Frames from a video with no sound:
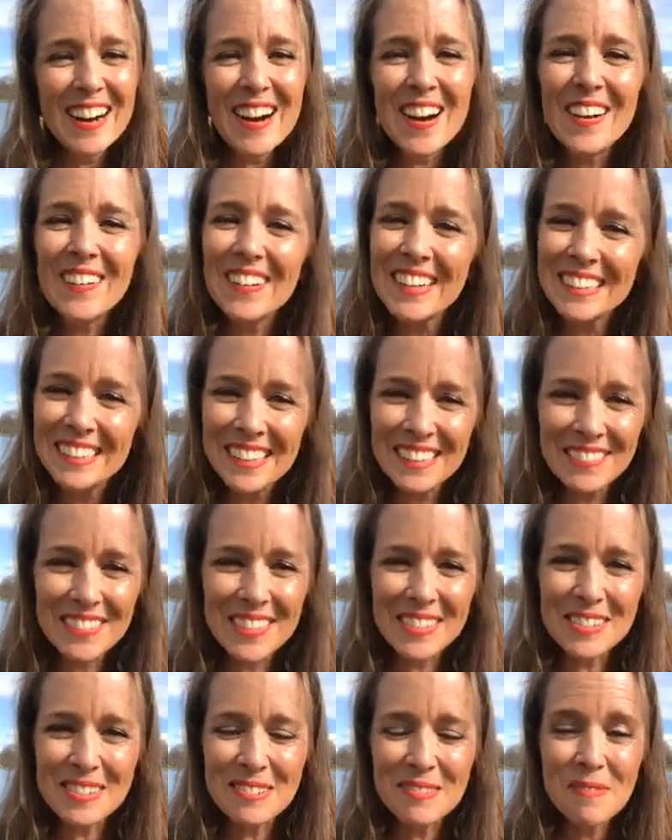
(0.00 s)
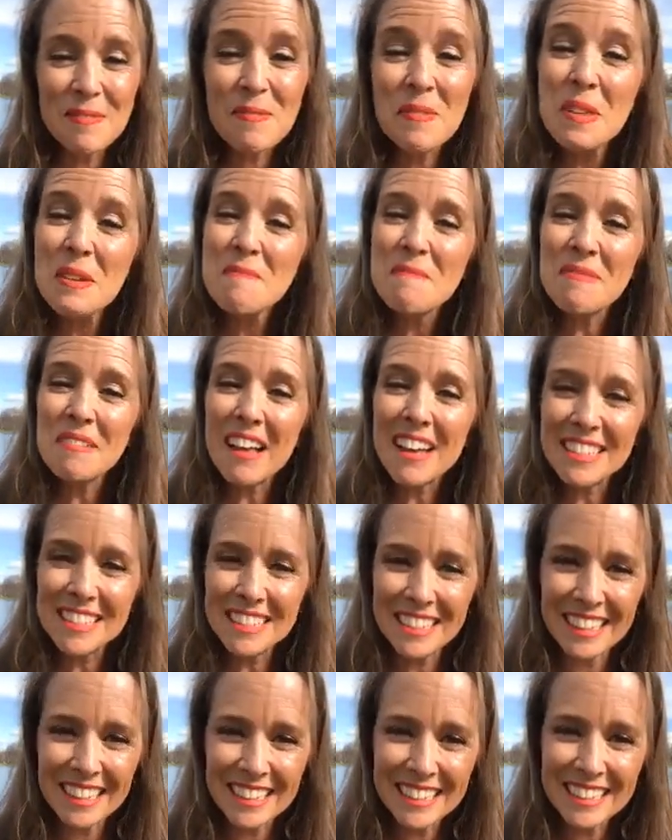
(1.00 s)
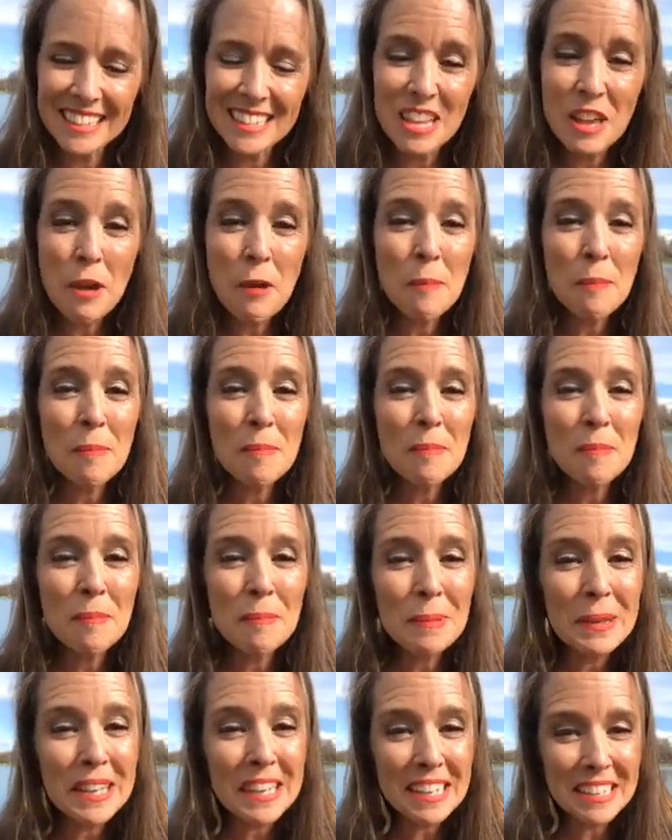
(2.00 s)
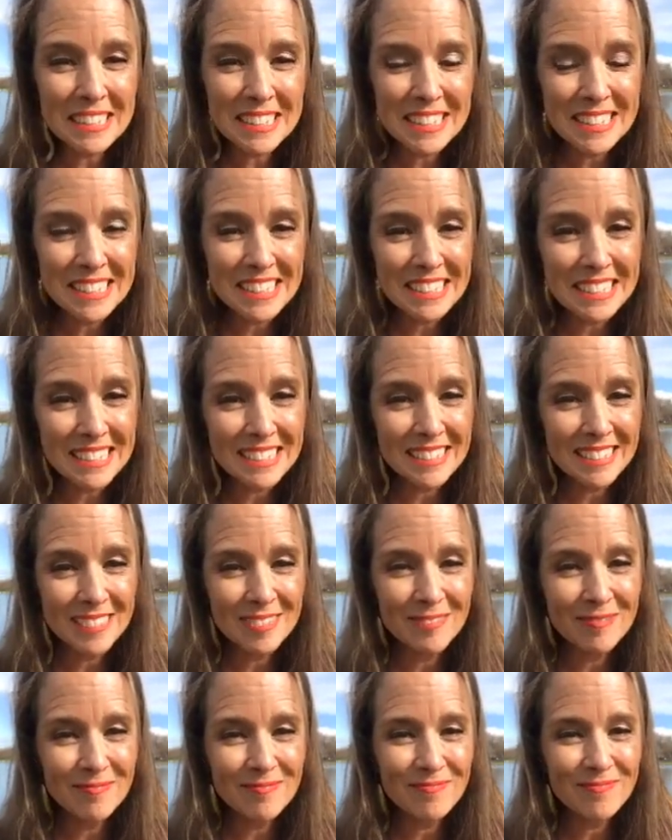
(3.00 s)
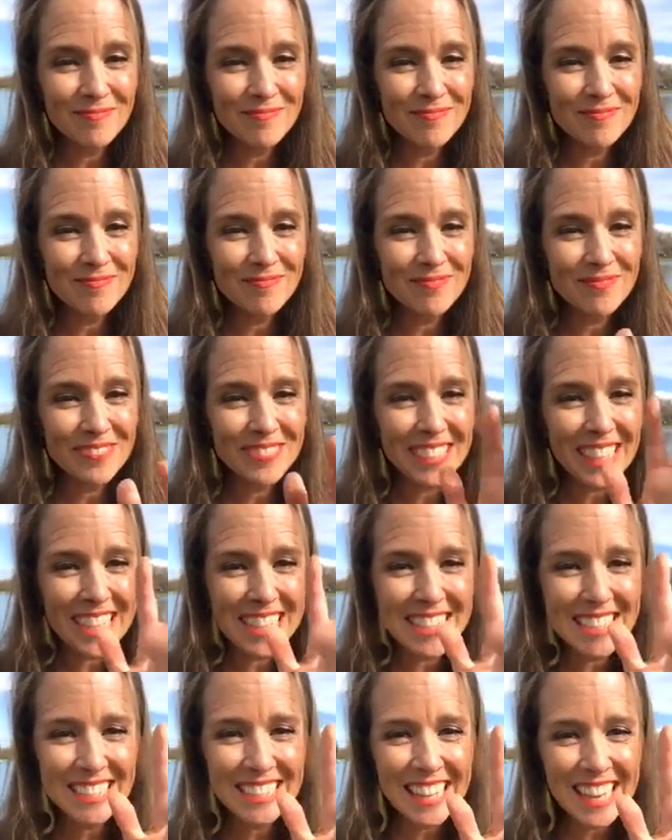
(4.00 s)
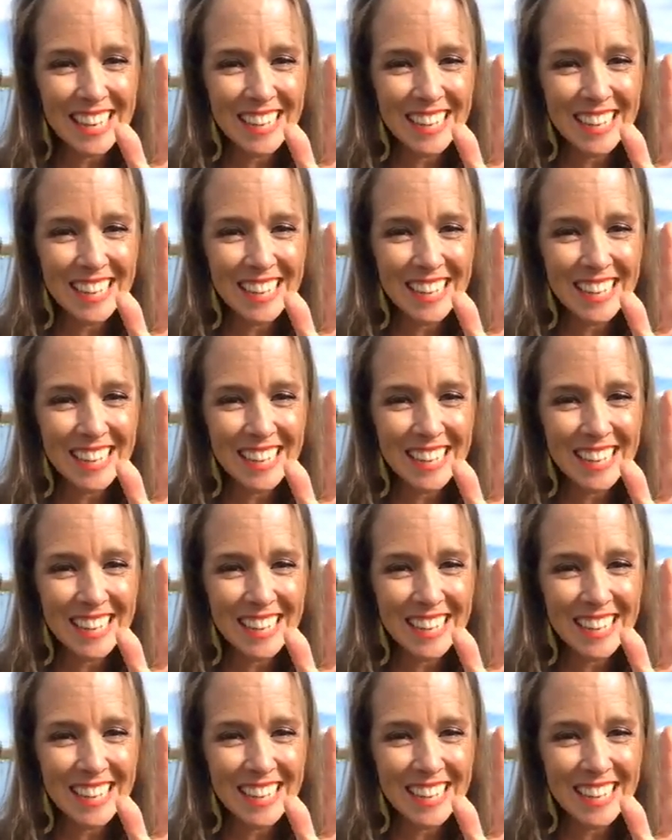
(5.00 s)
Oh, I love you. Blessings. Peace. Catch you